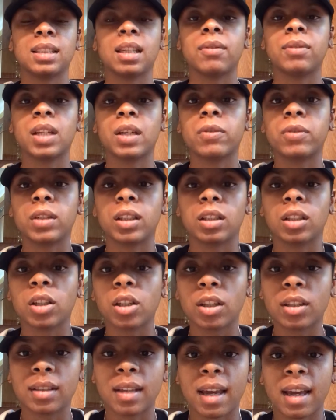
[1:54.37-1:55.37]
I've definitely
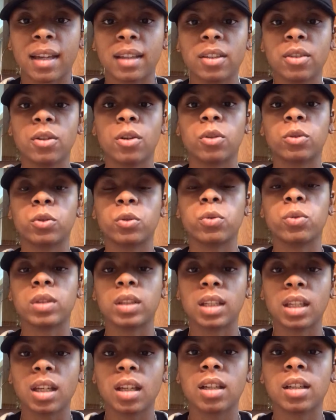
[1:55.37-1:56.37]
learned that, through the
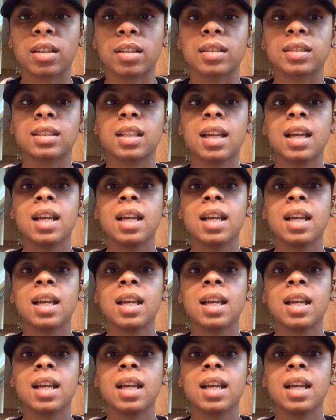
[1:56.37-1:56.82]
years